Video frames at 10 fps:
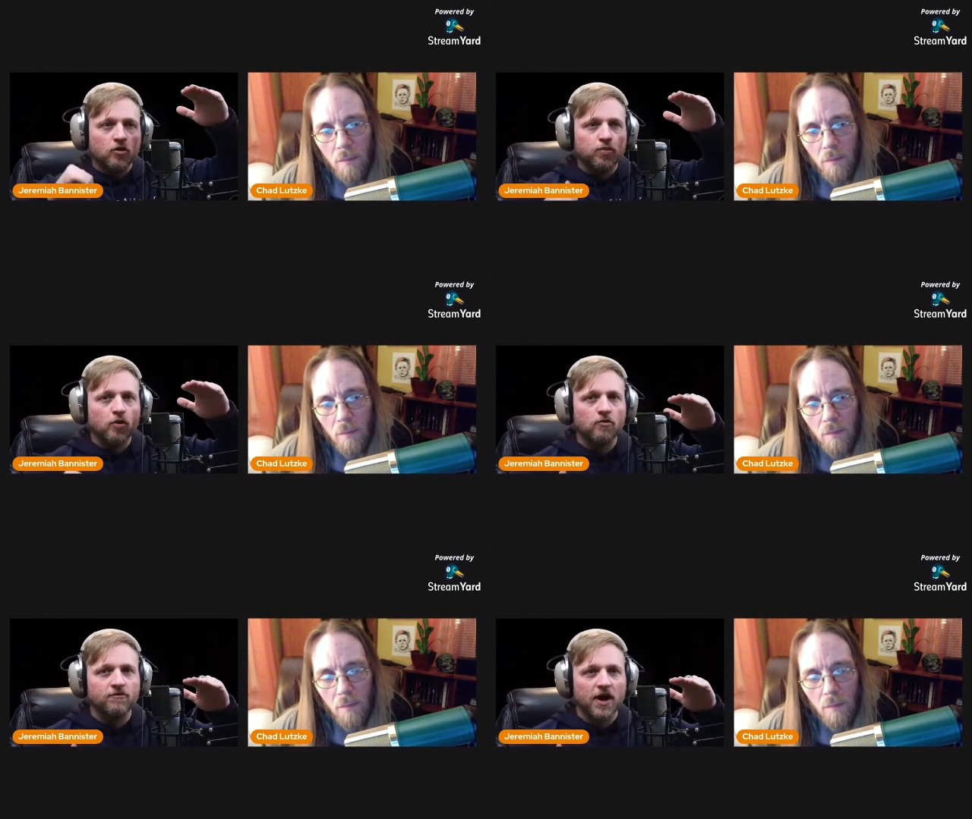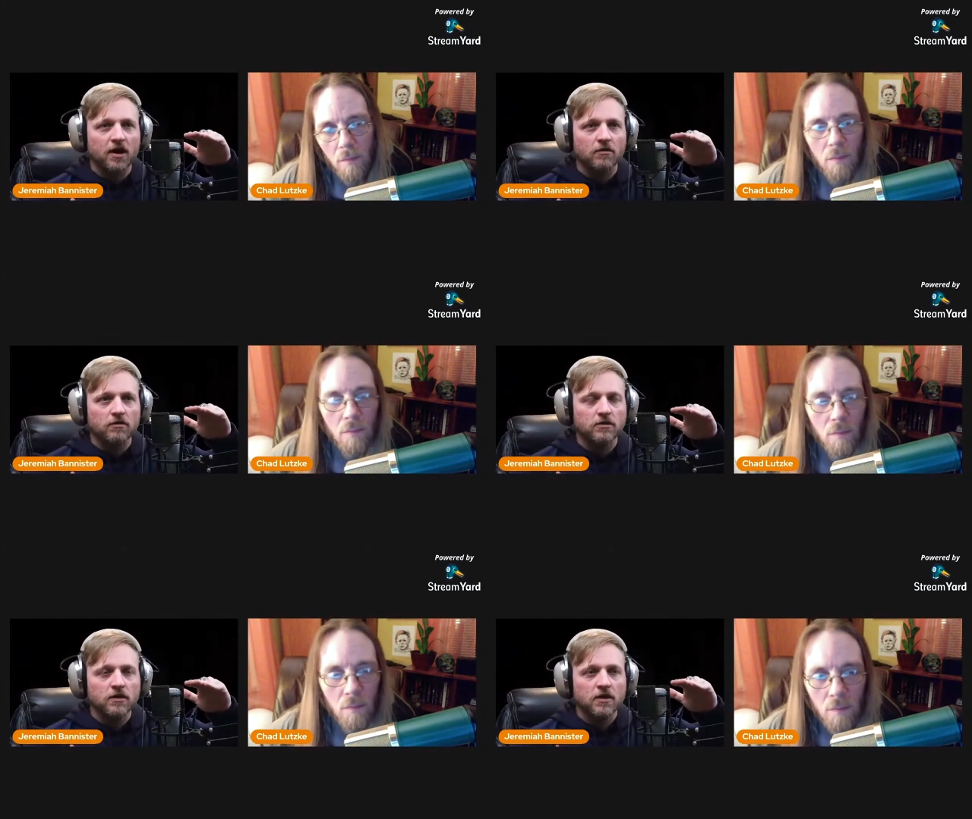Speaker 1: her profile
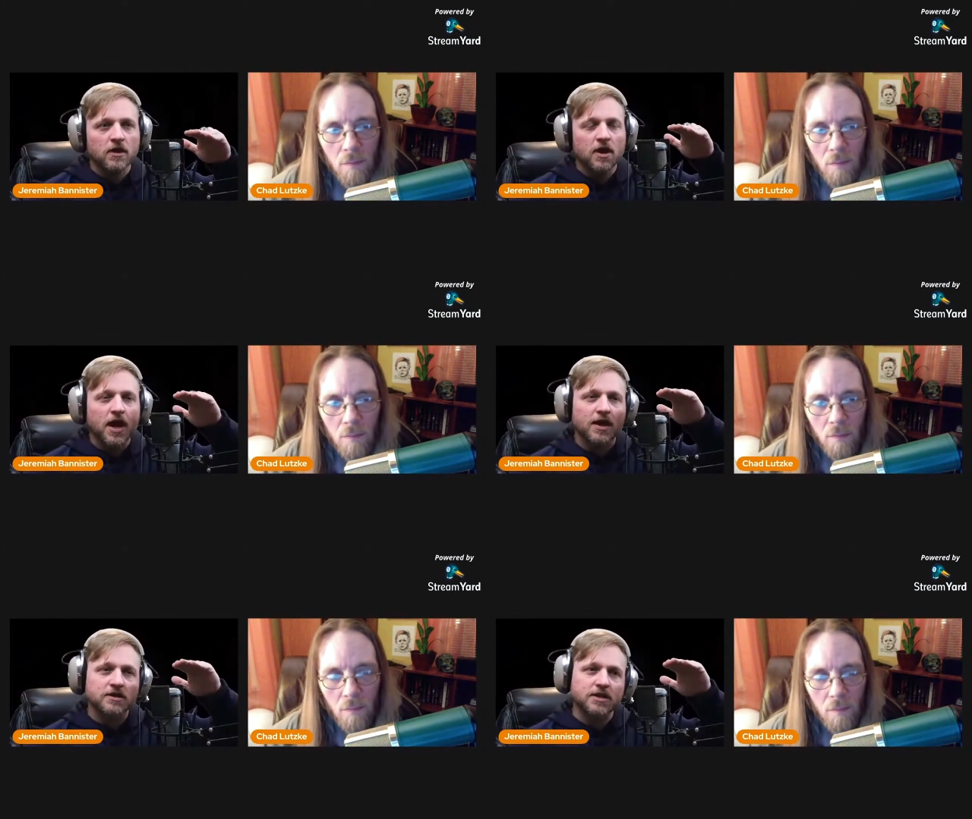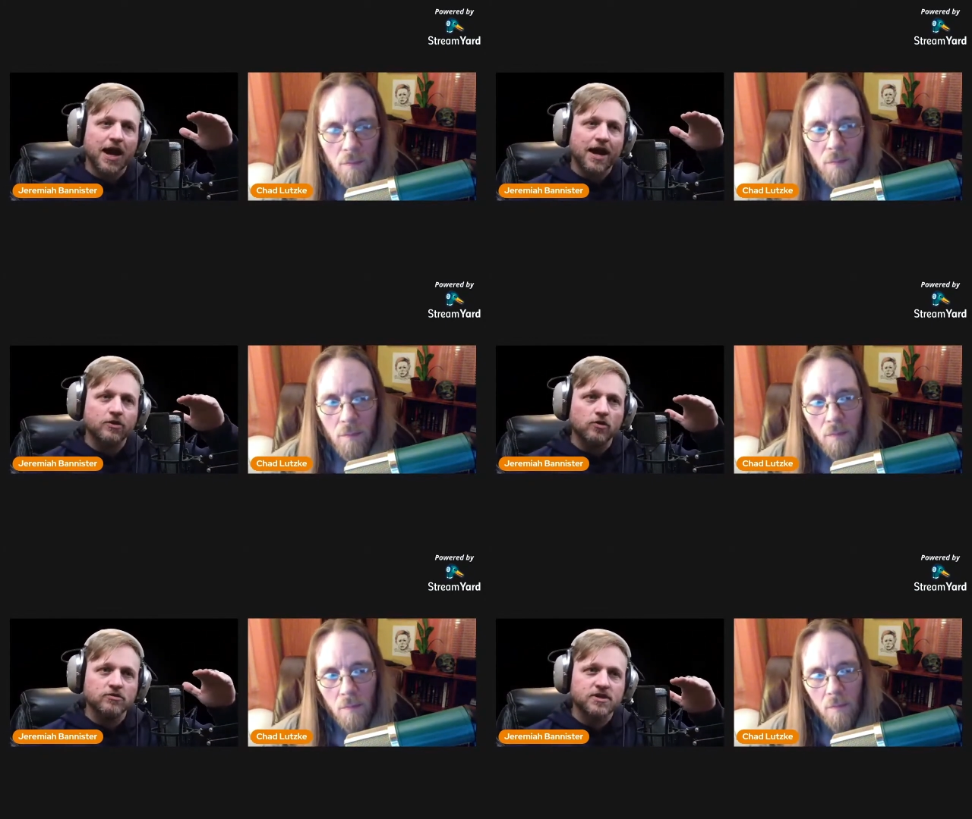and it's
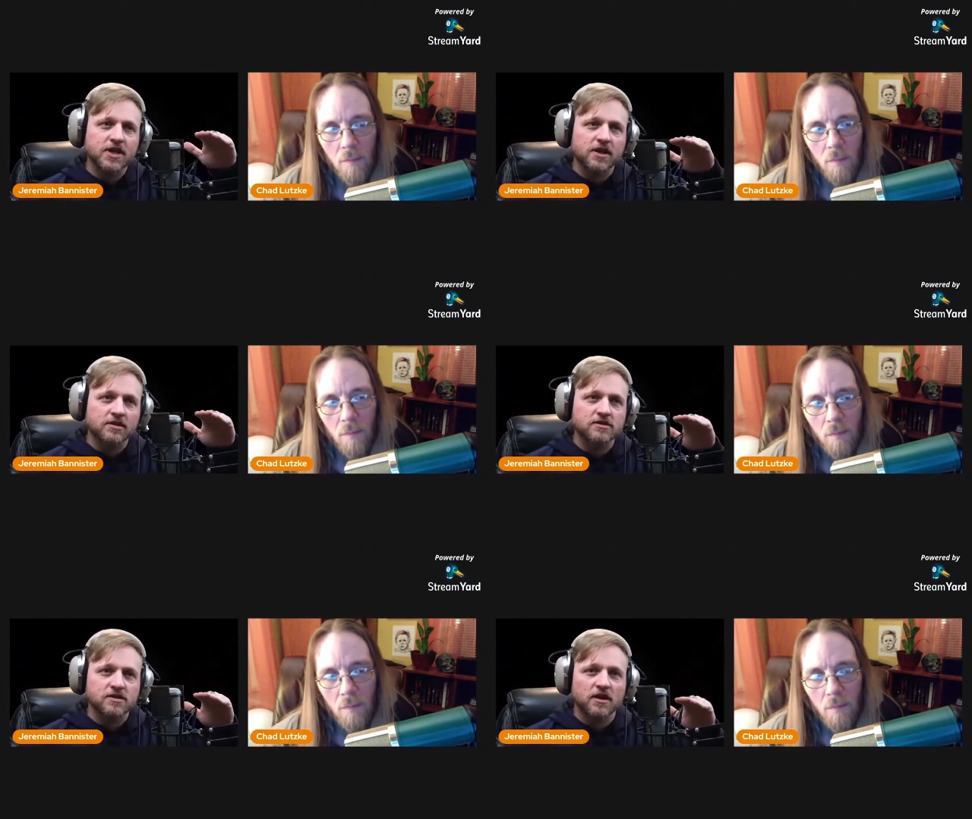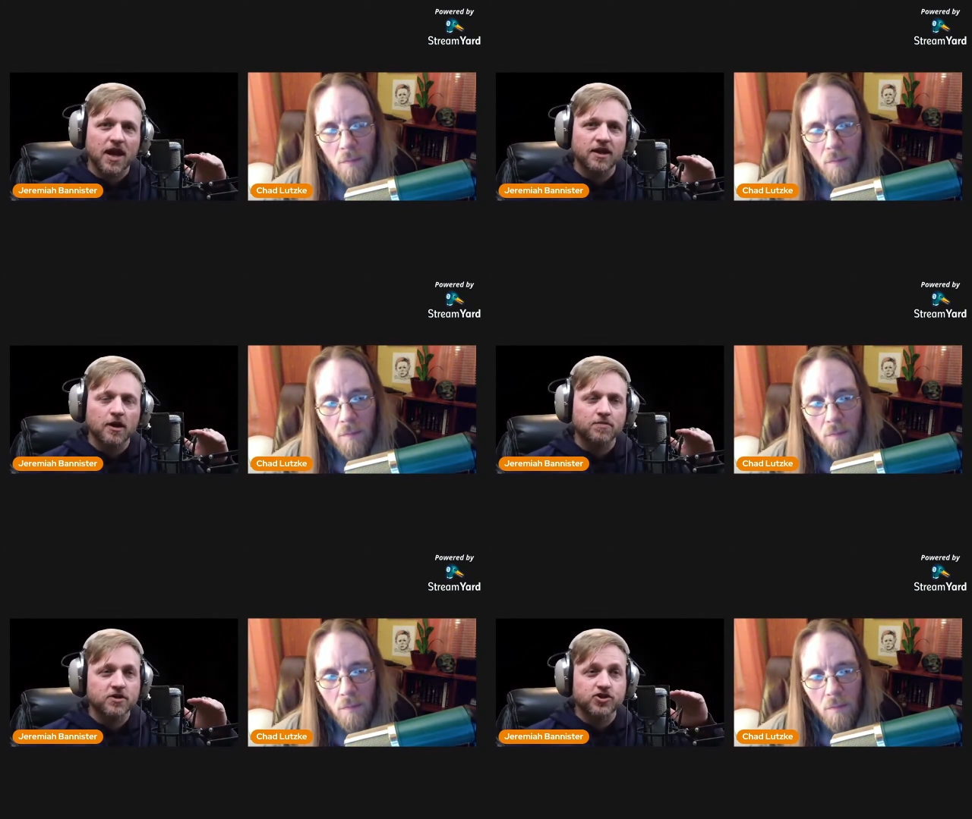got those things
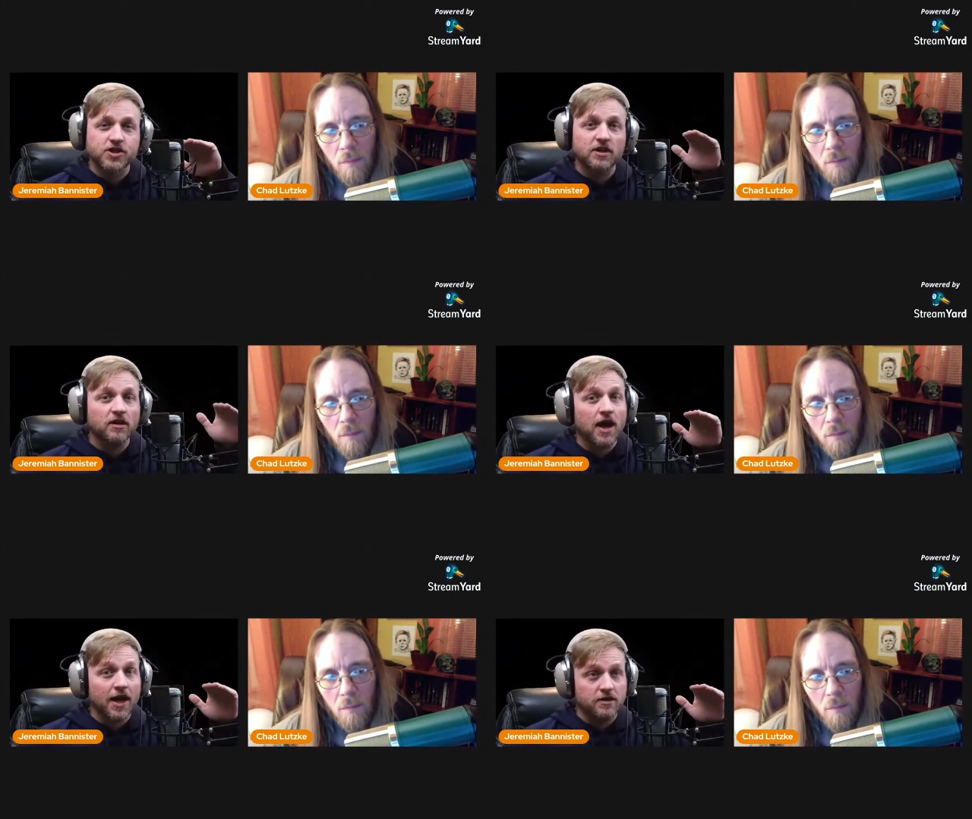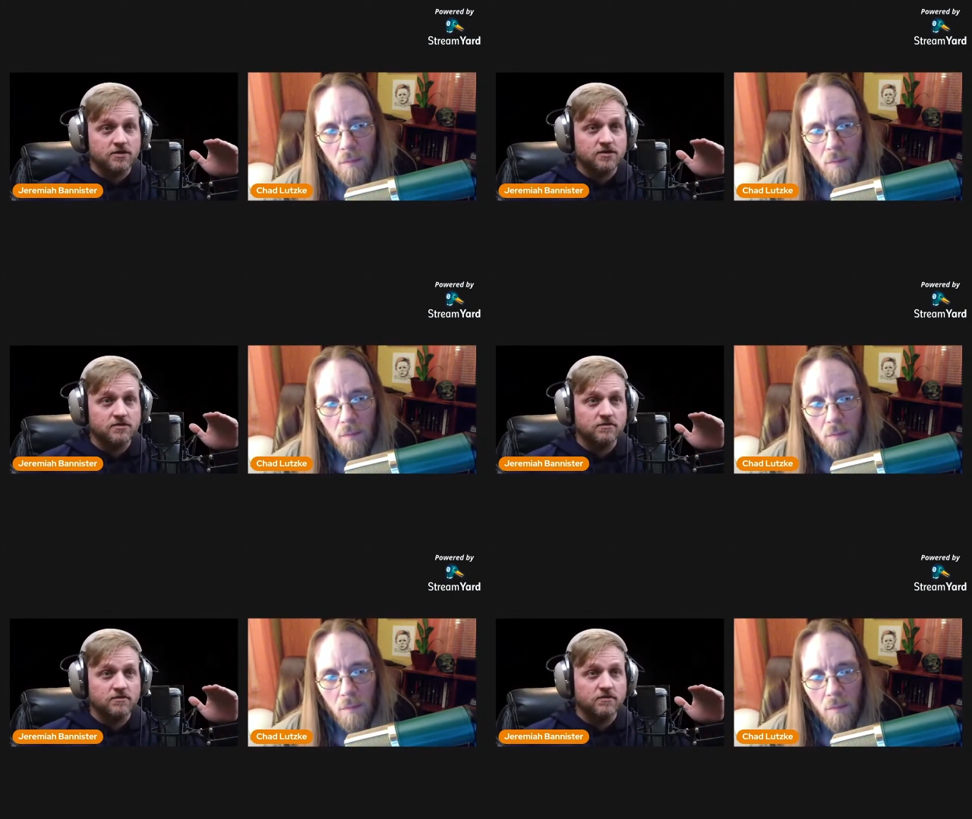lined up that she
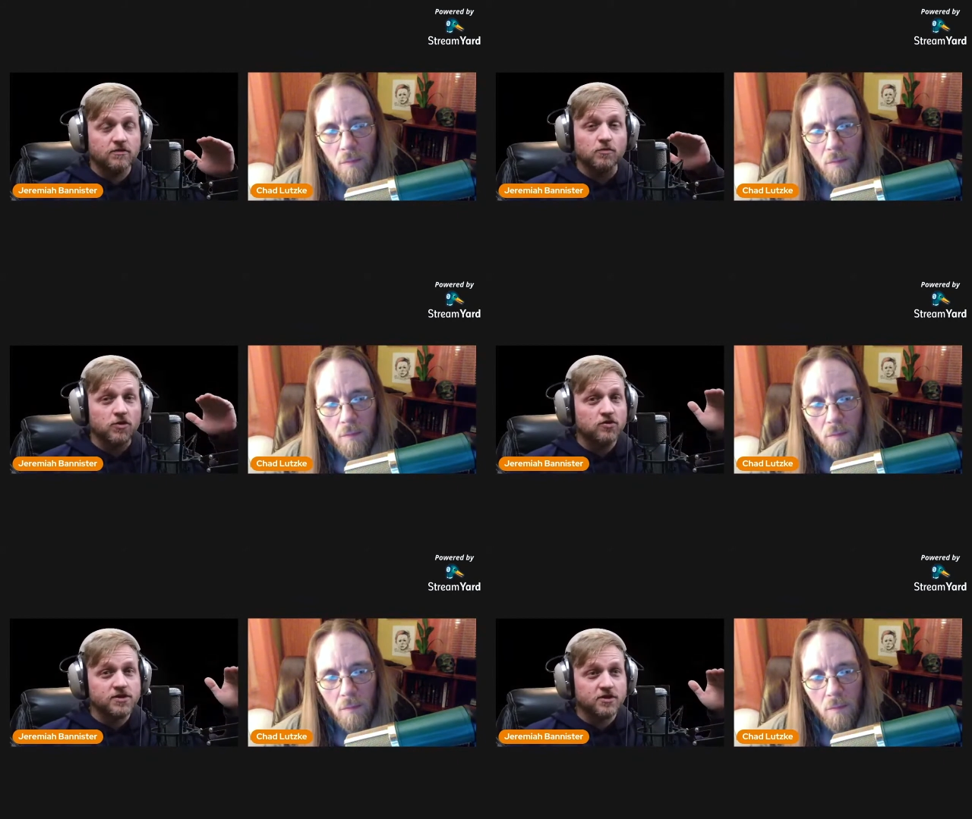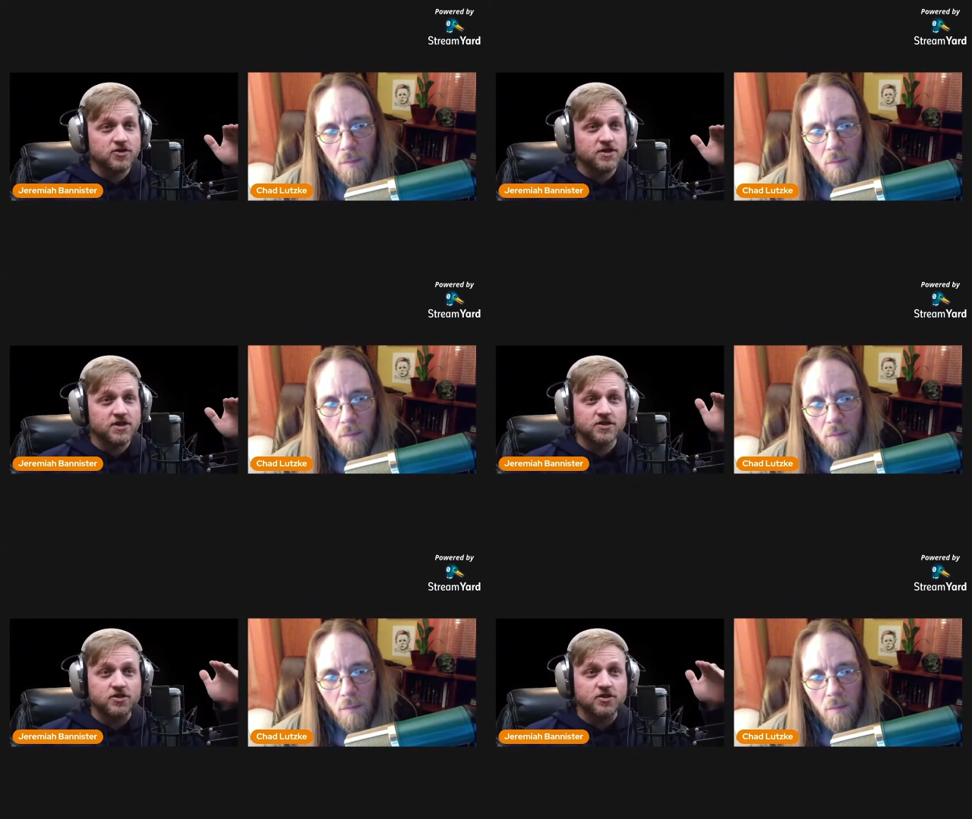likes the music she's